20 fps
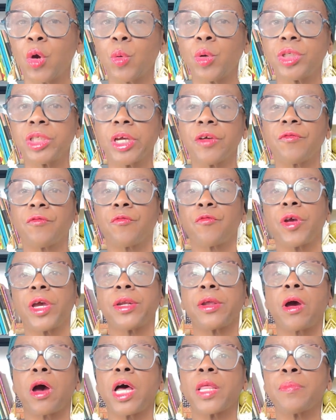which I've
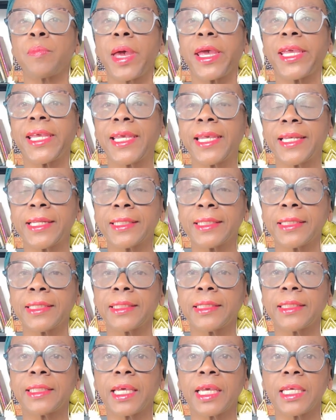read on my
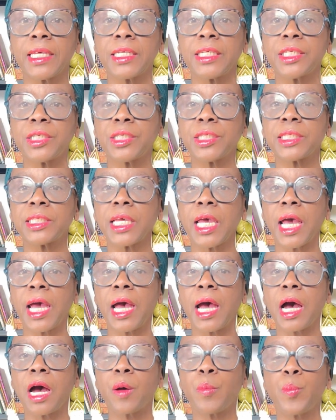Kindle, is
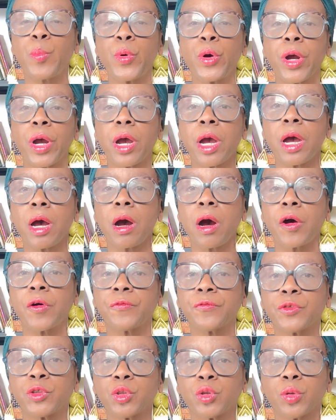a book
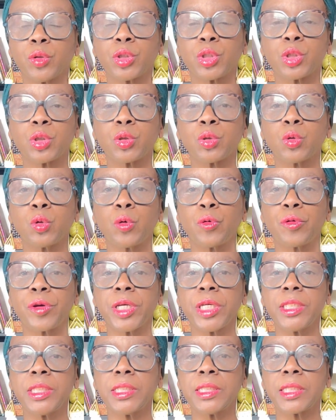of short
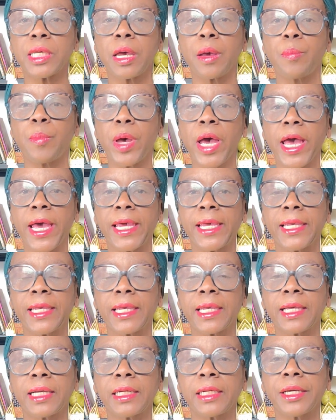stories by
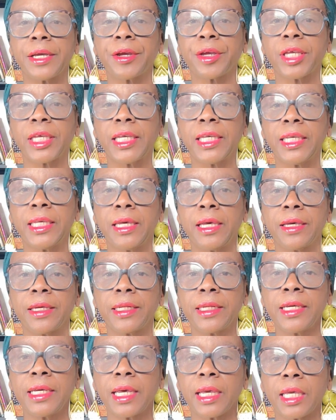Claire
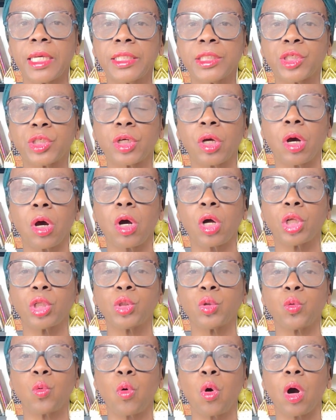Keegan. It's
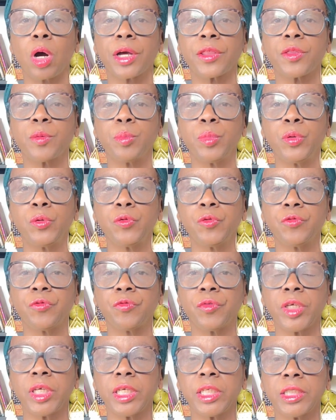called Walk the Blue
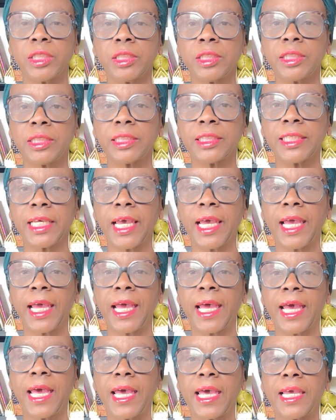Fields.
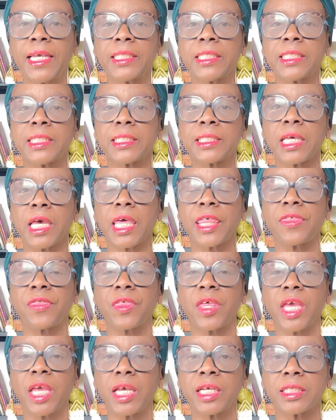It's, I
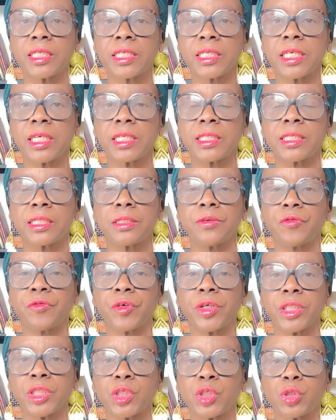think, 6
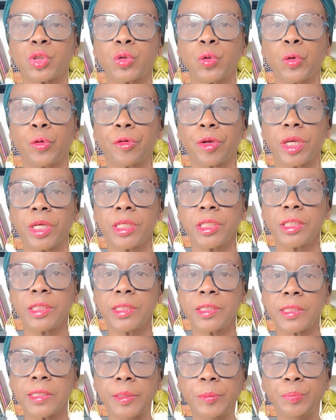different
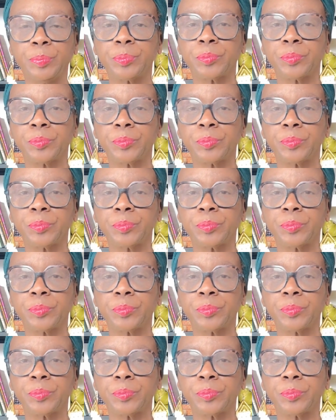stories.